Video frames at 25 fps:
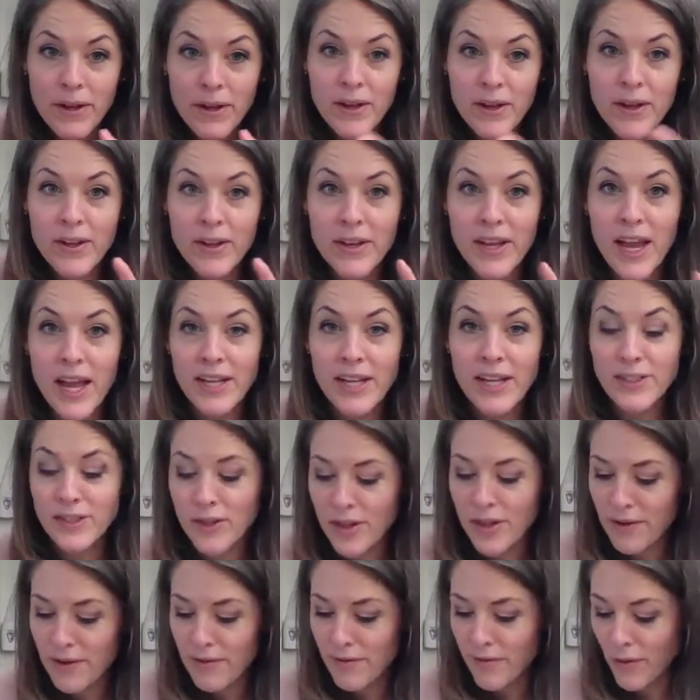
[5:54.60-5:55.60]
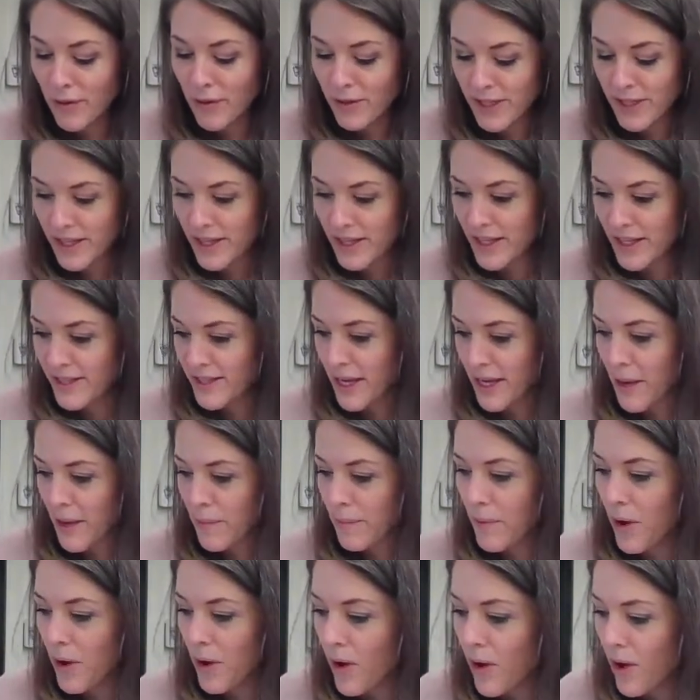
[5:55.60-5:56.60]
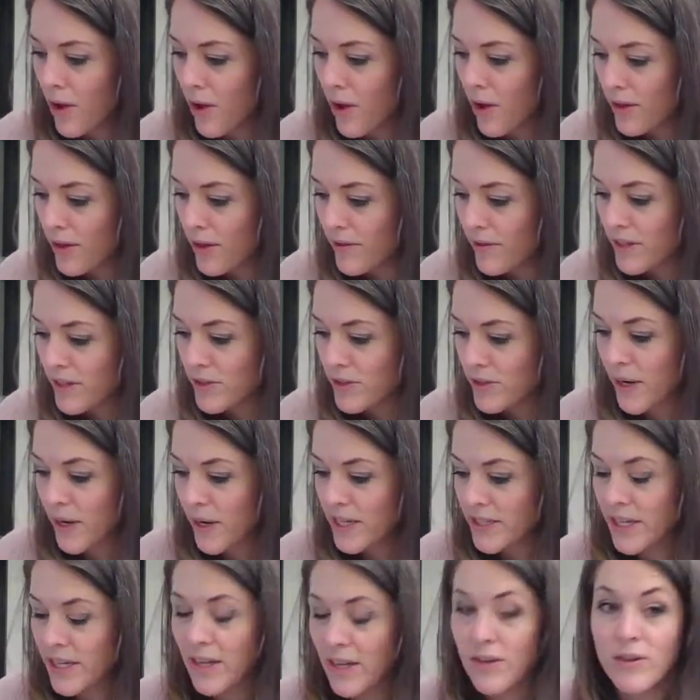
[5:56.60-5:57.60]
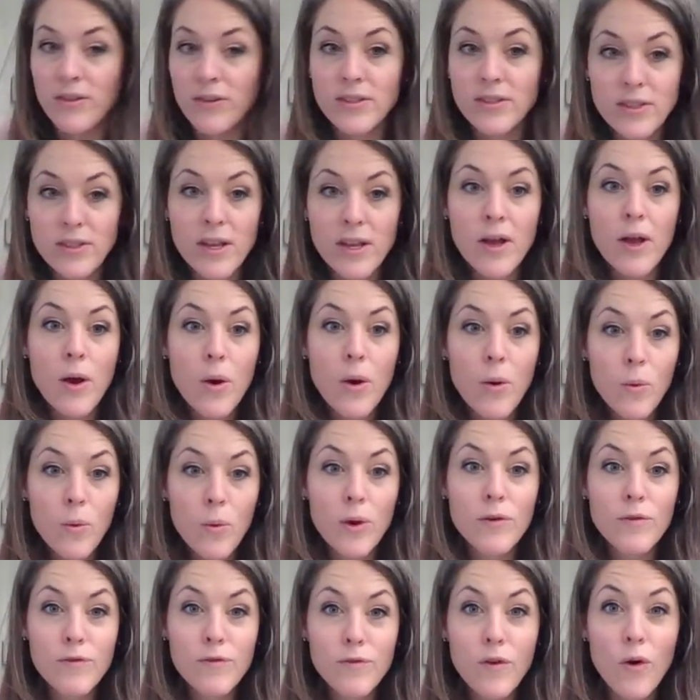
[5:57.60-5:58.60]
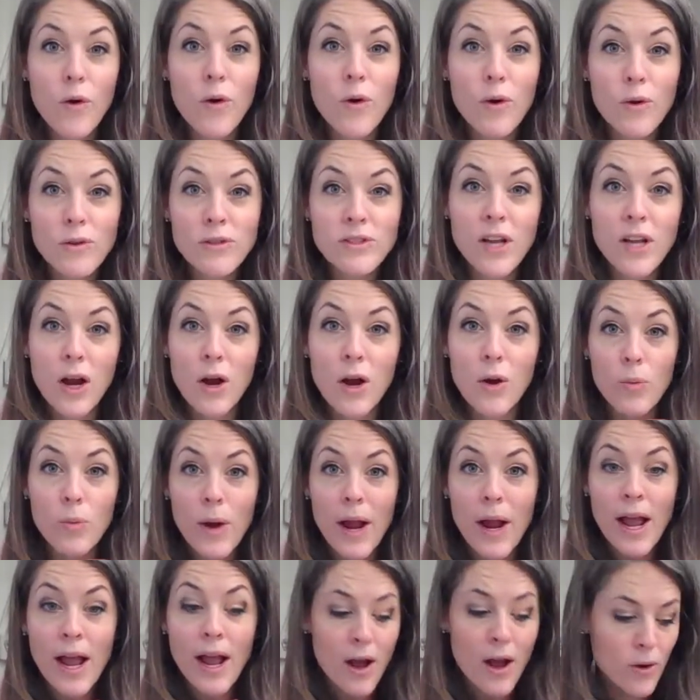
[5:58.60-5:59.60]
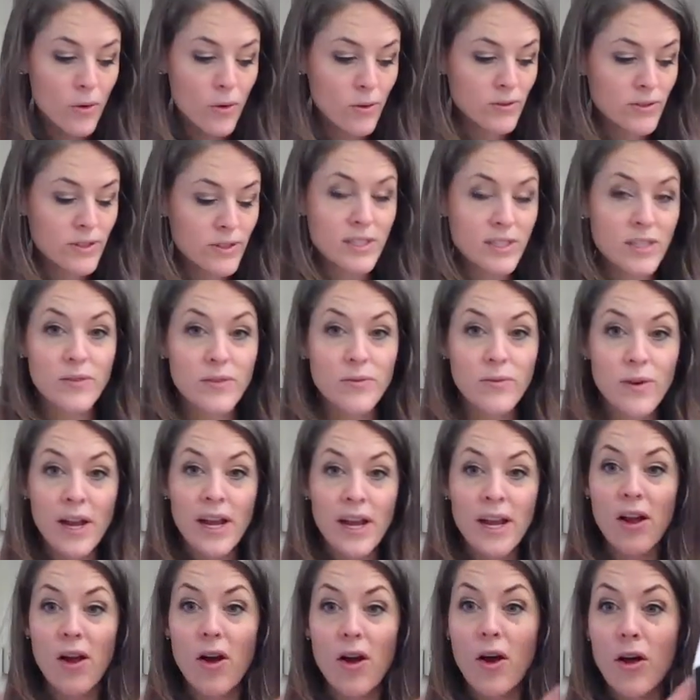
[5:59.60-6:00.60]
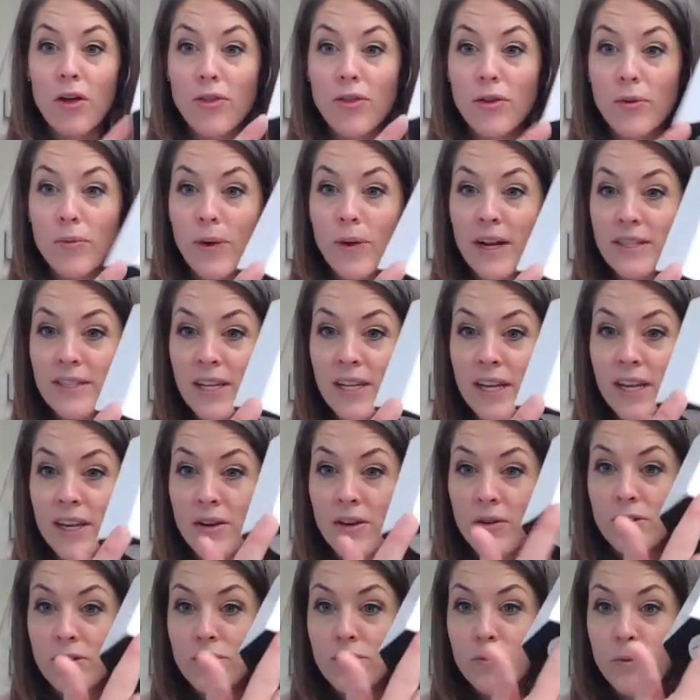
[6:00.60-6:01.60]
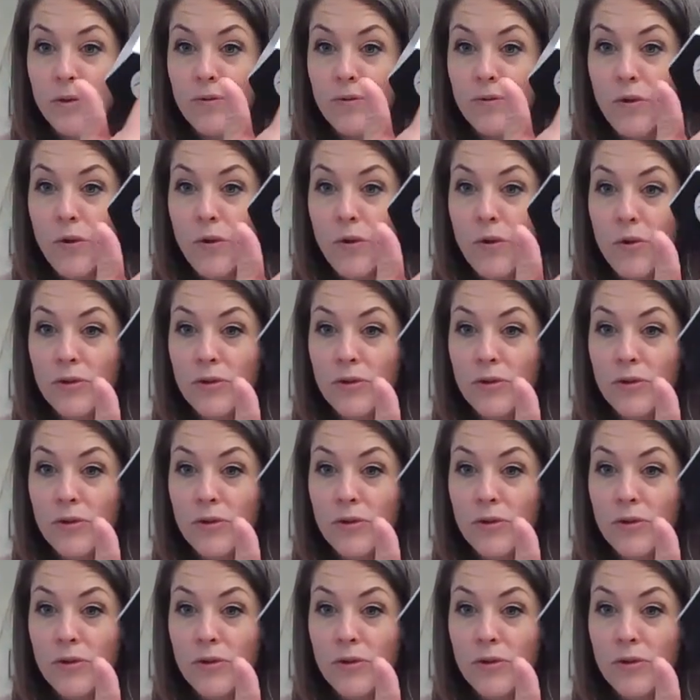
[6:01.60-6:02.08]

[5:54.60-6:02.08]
okay, so like folding this up, all of these rectangles would fold around, right? All the rectangles would fold